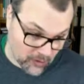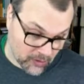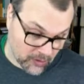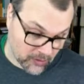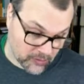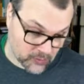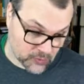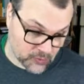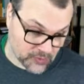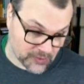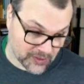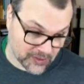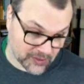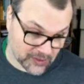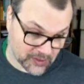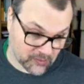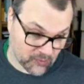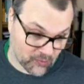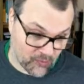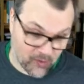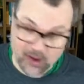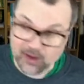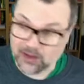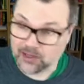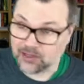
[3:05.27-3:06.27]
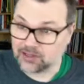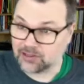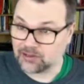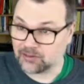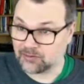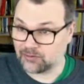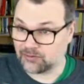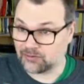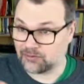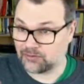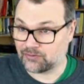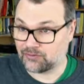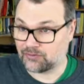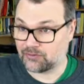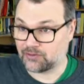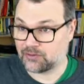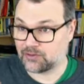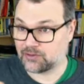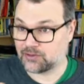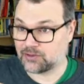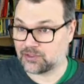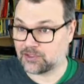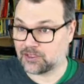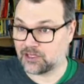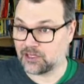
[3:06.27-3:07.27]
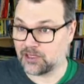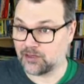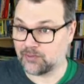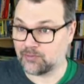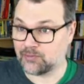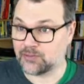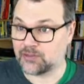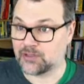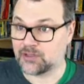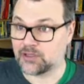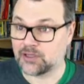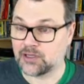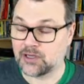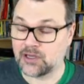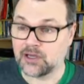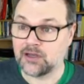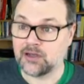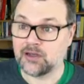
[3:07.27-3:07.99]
using relative schemes